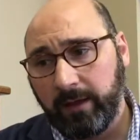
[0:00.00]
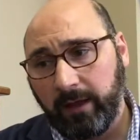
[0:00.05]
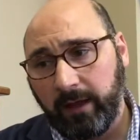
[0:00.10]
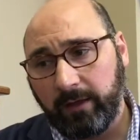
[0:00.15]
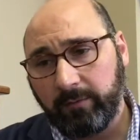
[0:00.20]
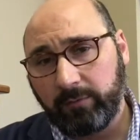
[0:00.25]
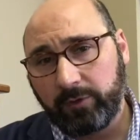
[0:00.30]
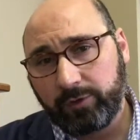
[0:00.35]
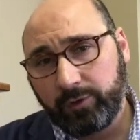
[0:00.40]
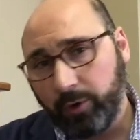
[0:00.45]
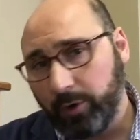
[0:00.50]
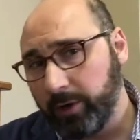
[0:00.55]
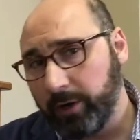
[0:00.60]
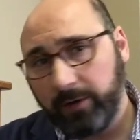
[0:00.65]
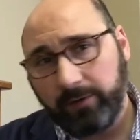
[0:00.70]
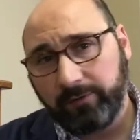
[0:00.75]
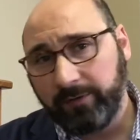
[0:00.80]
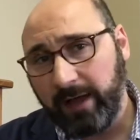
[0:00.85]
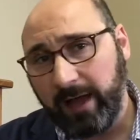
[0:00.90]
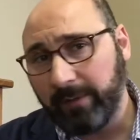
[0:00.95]
And majority
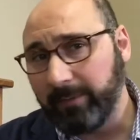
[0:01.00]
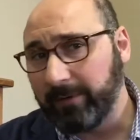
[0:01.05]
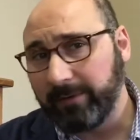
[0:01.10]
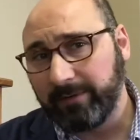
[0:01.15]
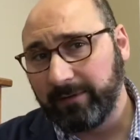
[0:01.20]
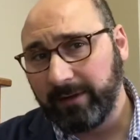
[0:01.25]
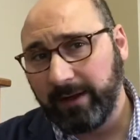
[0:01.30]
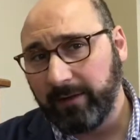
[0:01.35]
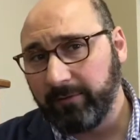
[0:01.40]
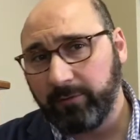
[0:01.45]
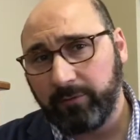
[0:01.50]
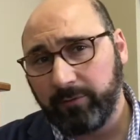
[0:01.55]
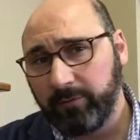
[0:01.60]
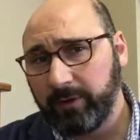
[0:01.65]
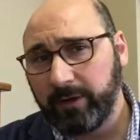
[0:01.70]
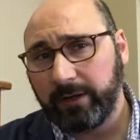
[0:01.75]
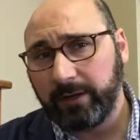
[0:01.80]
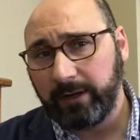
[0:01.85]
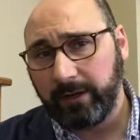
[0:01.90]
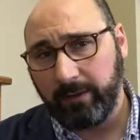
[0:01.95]
of time, it's never
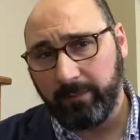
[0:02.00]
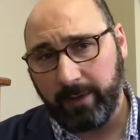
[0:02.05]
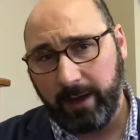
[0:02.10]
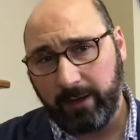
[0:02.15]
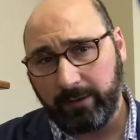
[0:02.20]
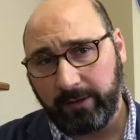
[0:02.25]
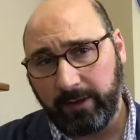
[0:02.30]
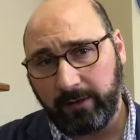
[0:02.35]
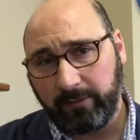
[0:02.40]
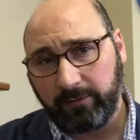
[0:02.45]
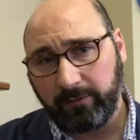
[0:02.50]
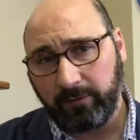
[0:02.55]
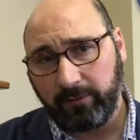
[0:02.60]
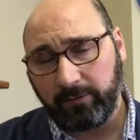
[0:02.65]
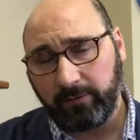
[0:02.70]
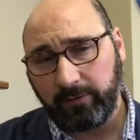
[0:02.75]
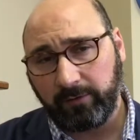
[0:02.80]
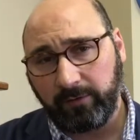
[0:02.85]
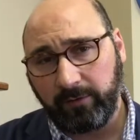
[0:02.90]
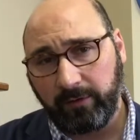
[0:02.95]
really about that
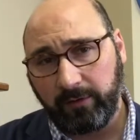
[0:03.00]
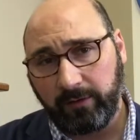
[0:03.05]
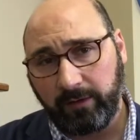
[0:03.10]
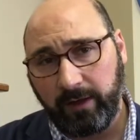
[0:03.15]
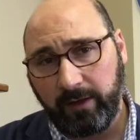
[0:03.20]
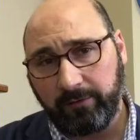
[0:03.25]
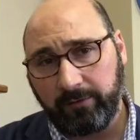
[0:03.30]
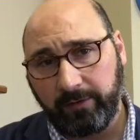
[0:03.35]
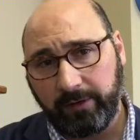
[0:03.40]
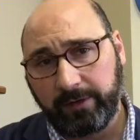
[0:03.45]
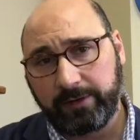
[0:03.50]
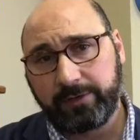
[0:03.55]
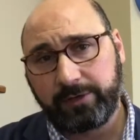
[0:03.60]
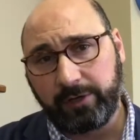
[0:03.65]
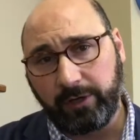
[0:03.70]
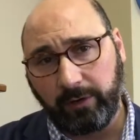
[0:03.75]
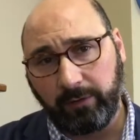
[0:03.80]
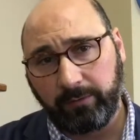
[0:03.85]
surface level issue.